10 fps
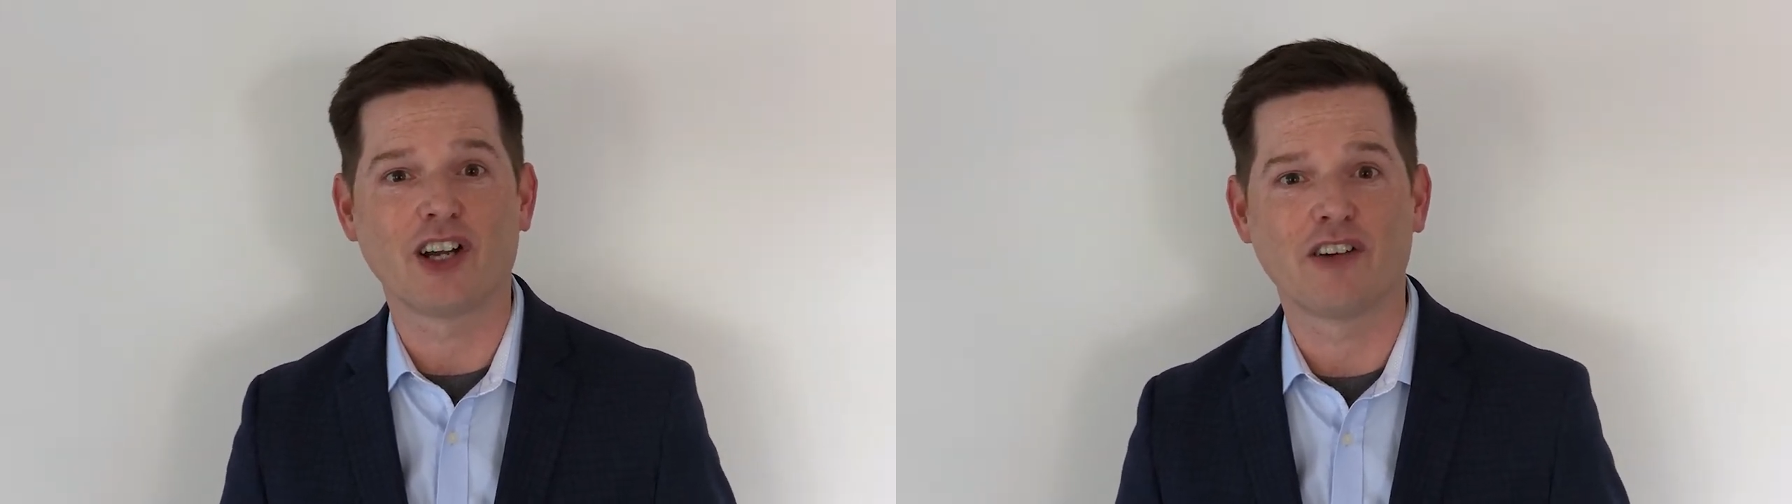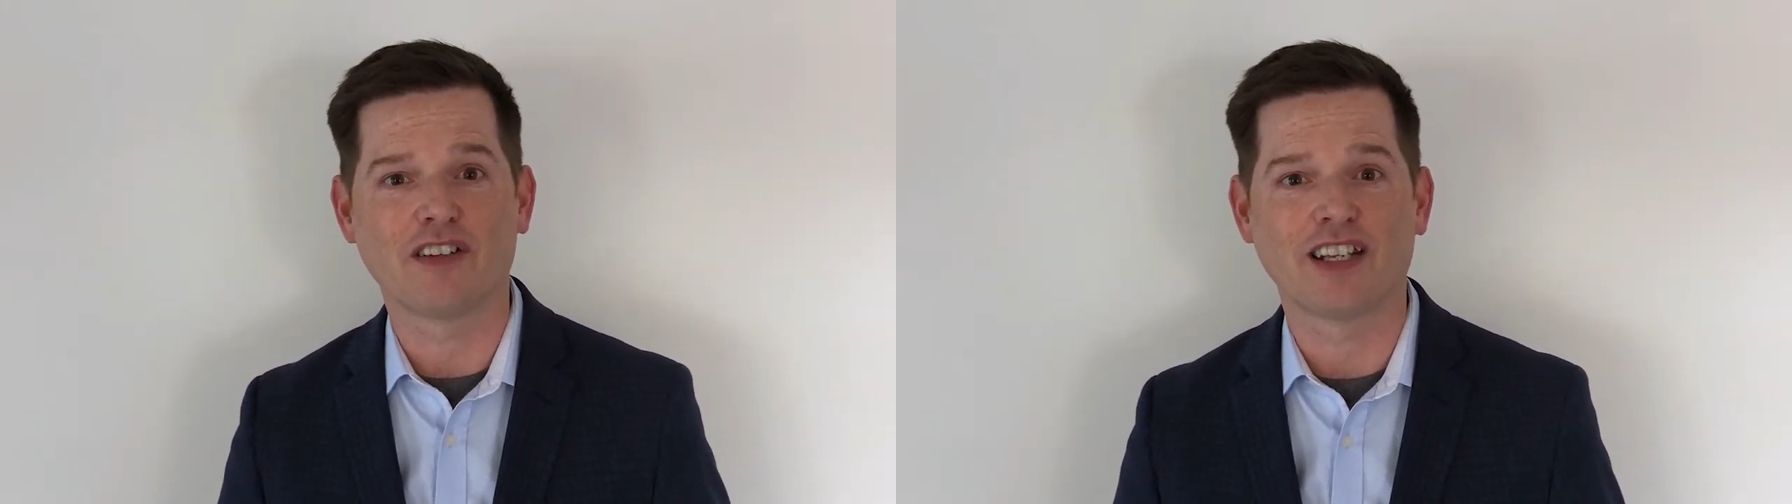
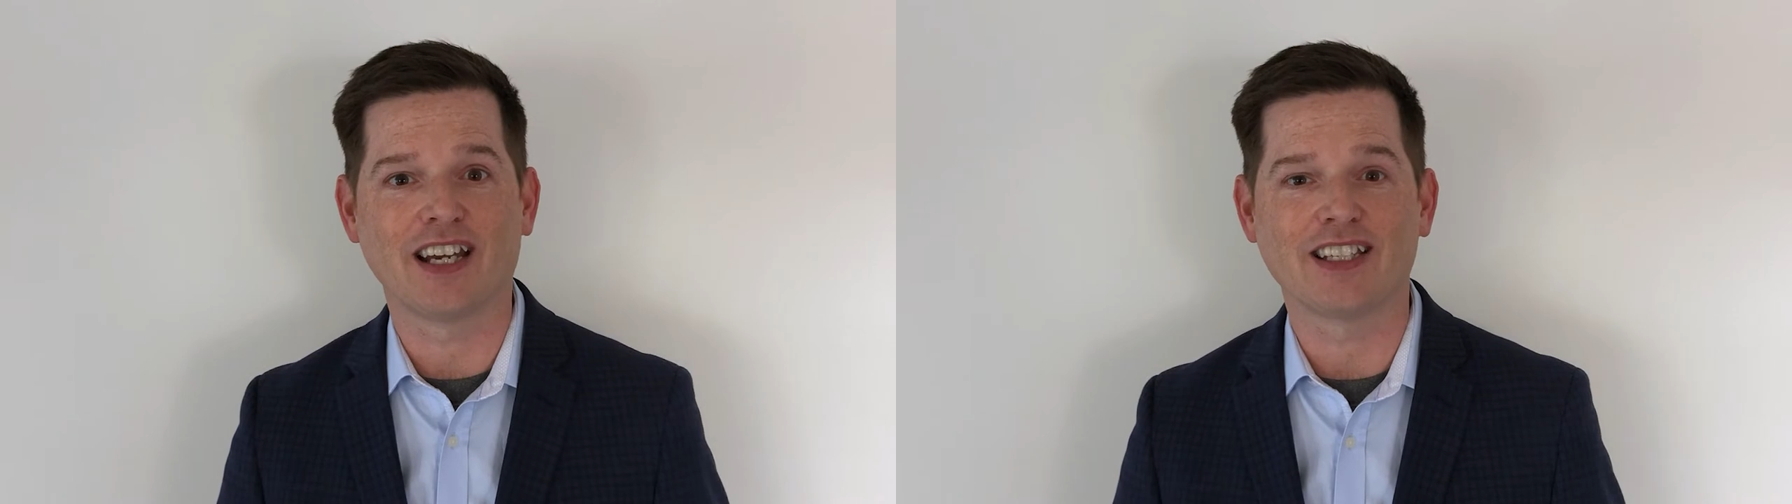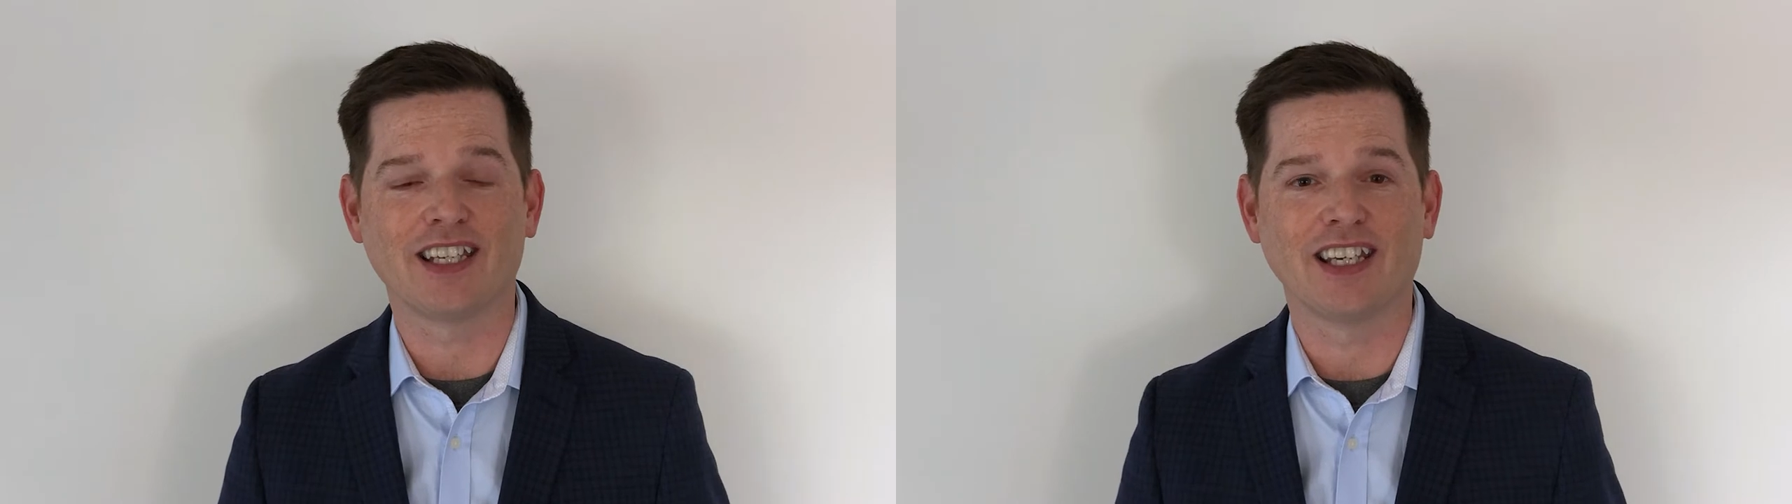COVID
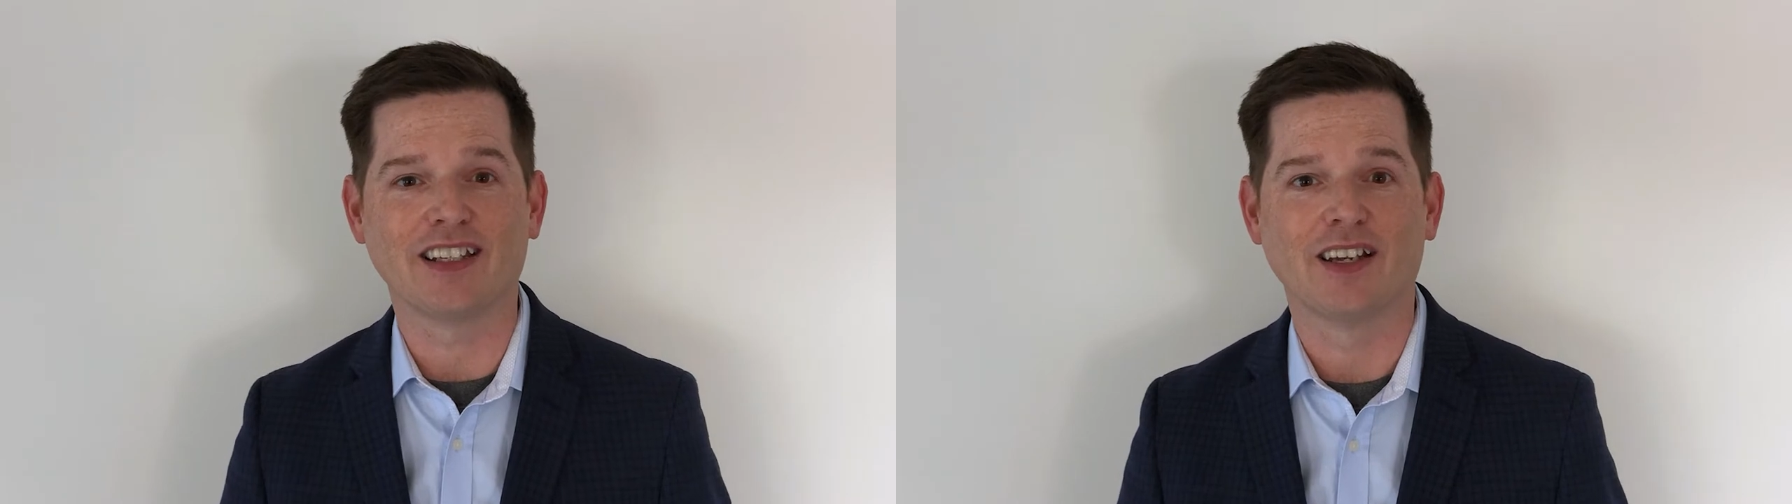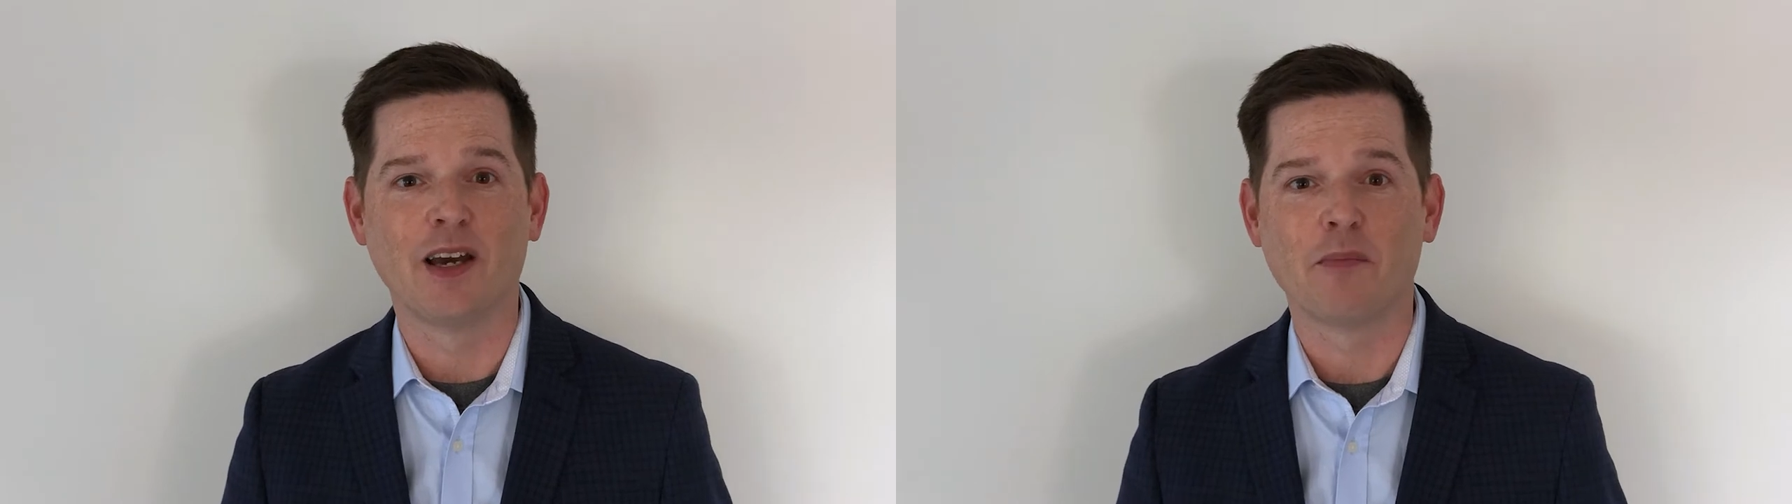
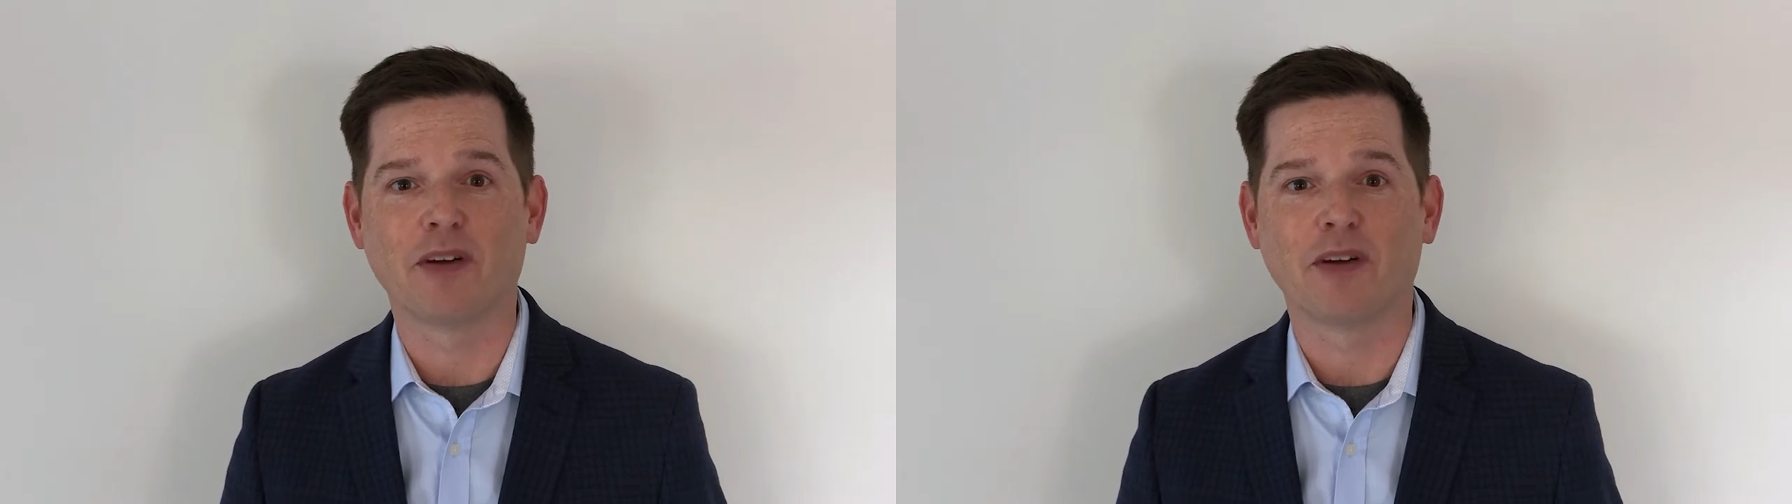19,